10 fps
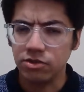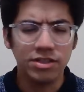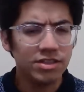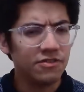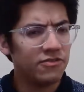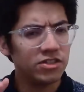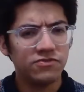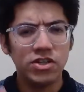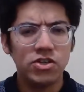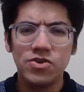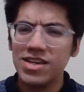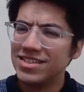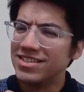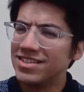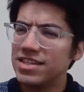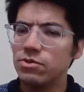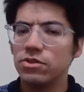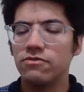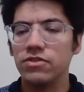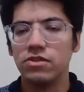This is the first video in a series
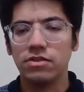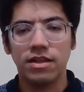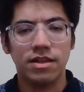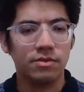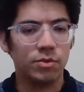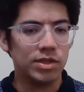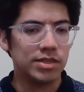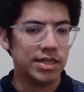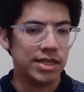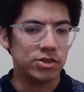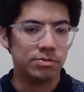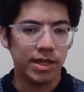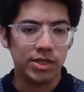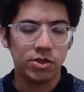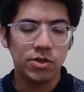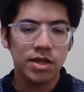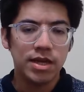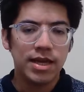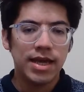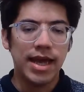of videos that I will dedicate to Plato.
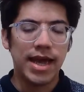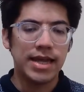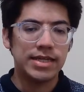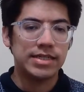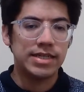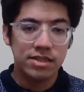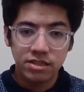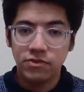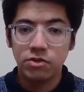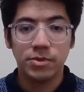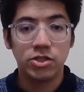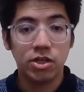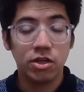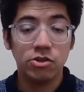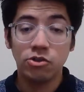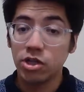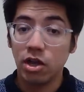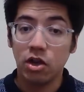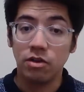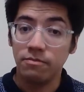And in this video in particular, you shall
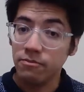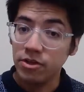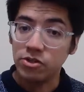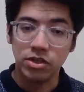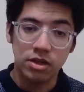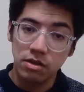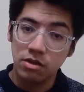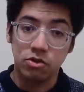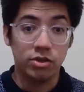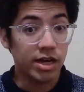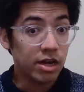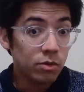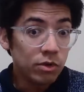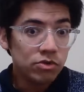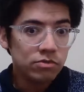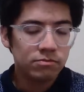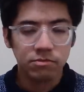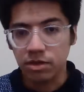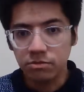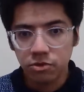learn first who the guy was,
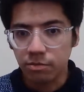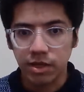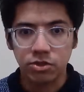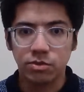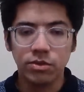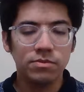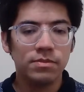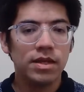who Plato was.